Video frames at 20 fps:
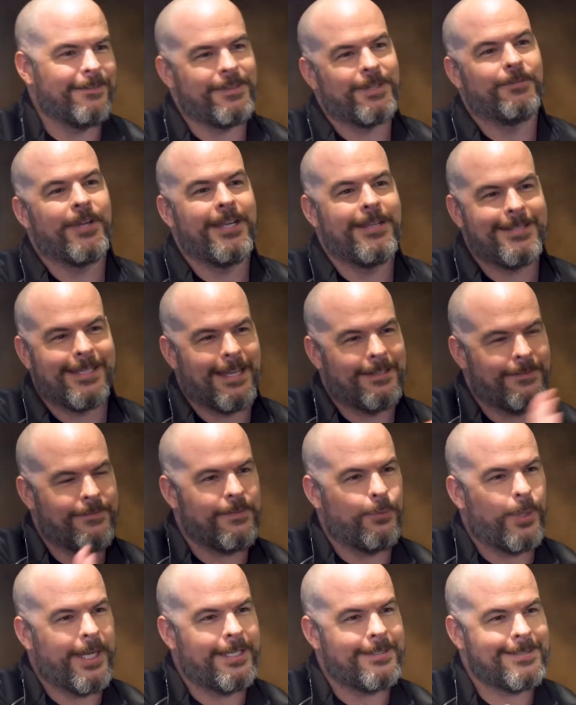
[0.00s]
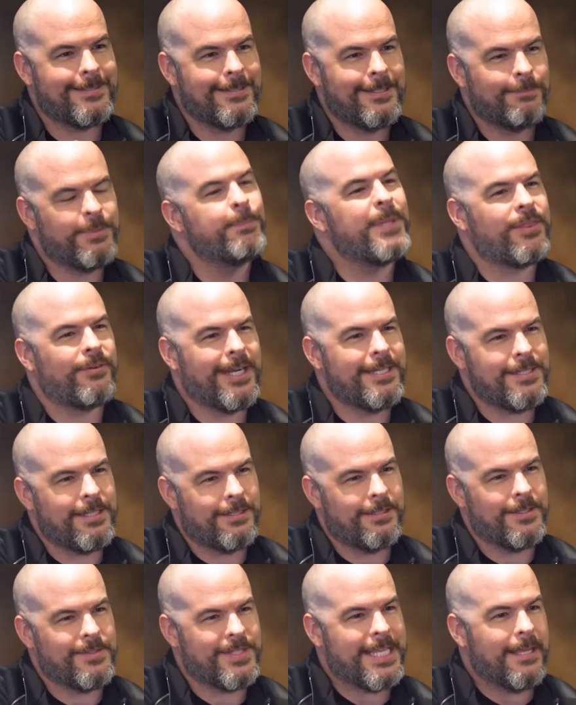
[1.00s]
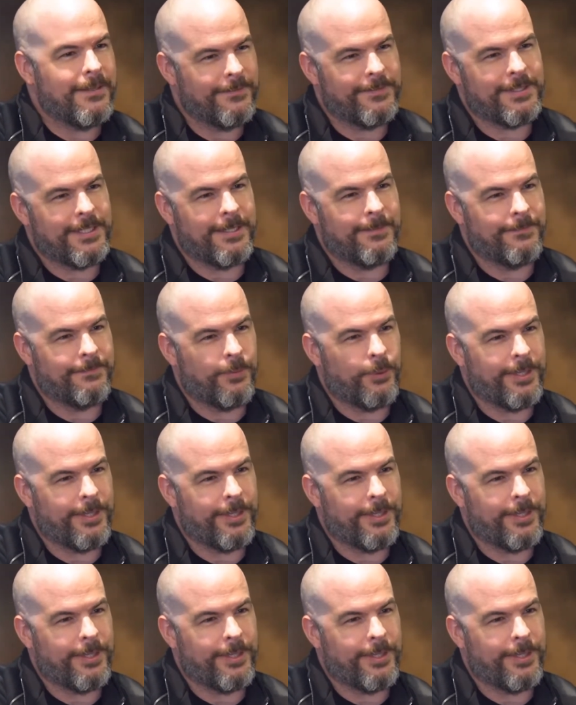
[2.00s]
the Grey to Gandalf the White, right? Mithrandir is the elven name for